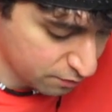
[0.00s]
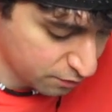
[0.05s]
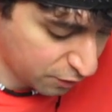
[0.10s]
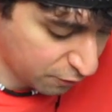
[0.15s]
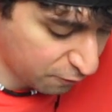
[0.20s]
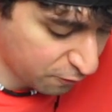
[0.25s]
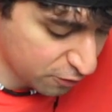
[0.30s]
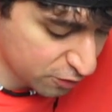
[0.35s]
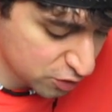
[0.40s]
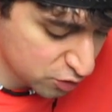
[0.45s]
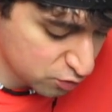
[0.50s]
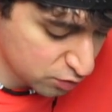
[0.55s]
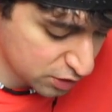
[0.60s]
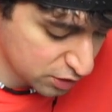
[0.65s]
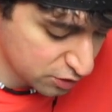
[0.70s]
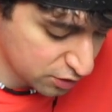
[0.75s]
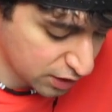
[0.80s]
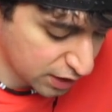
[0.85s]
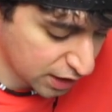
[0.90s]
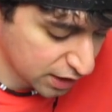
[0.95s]
The first
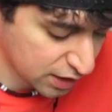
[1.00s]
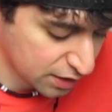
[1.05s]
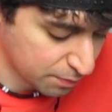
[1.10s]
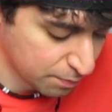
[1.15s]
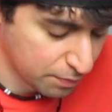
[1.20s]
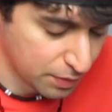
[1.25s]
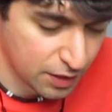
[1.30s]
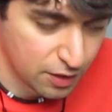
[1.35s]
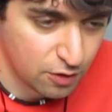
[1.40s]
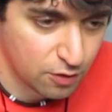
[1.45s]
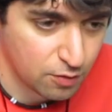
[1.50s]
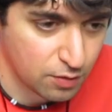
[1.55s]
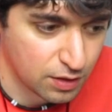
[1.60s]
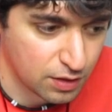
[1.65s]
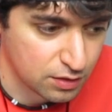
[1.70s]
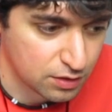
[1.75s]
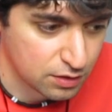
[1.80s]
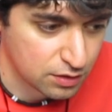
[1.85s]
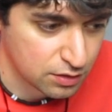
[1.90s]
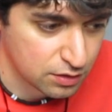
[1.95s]
one to get the belt
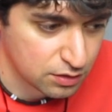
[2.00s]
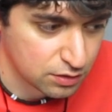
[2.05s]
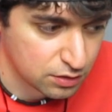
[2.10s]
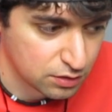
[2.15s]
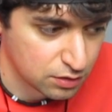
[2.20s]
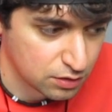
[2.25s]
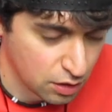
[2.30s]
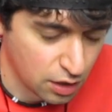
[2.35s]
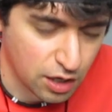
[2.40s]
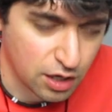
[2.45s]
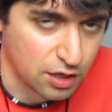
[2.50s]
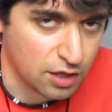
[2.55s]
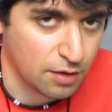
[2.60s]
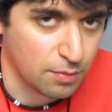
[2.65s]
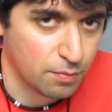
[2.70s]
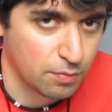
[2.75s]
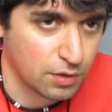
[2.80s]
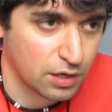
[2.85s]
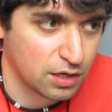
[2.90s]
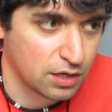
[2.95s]
was none of
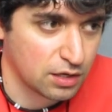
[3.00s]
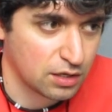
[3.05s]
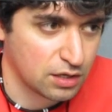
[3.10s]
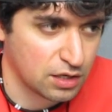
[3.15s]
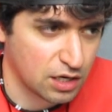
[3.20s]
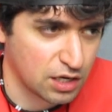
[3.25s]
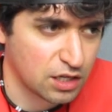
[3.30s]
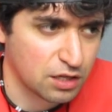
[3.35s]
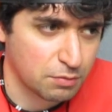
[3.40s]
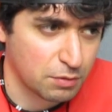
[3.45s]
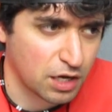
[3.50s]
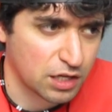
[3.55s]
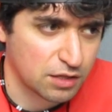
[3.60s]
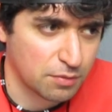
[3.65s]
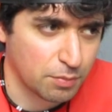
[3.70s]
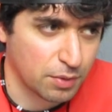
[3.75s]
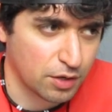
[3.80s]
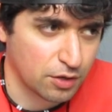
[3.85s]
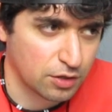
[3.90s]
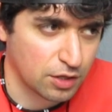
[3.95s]
them. None of them got
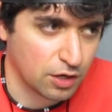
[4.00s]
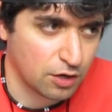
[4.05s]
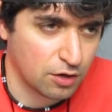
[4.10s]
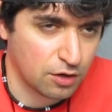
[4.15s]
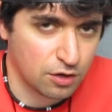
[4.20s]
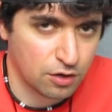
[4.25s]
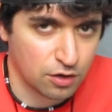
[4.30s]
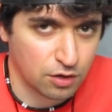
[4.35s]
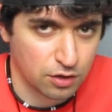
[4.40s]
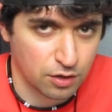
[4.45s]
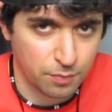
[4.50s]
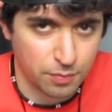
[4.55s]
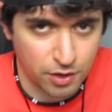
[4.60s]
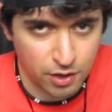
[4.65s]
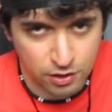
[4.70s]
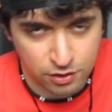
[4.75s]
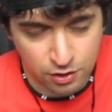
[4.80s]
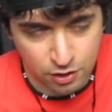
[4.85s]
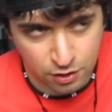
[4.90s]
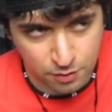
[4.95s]
the belt. They all
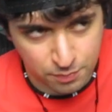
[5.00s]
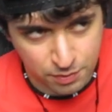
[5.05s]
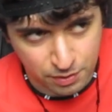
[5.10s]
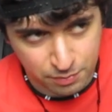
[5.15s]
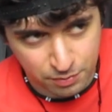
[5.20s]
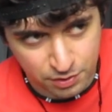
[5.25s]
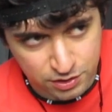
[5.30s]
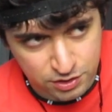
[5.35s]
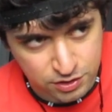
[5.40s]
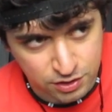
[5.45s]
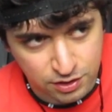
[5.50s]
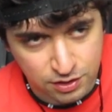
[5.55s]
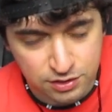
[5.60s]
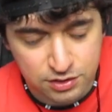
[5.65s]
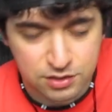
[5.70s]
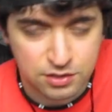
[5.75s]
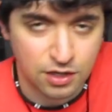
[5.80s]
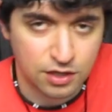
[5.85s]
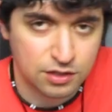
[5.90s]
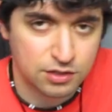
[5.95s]
pretty much
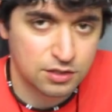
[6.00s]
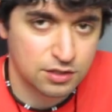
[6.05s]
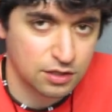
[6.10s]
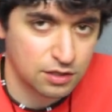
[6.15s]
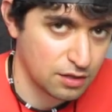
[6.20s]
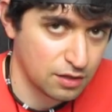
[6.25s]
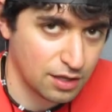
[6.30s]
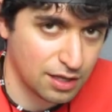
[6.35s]
sucked.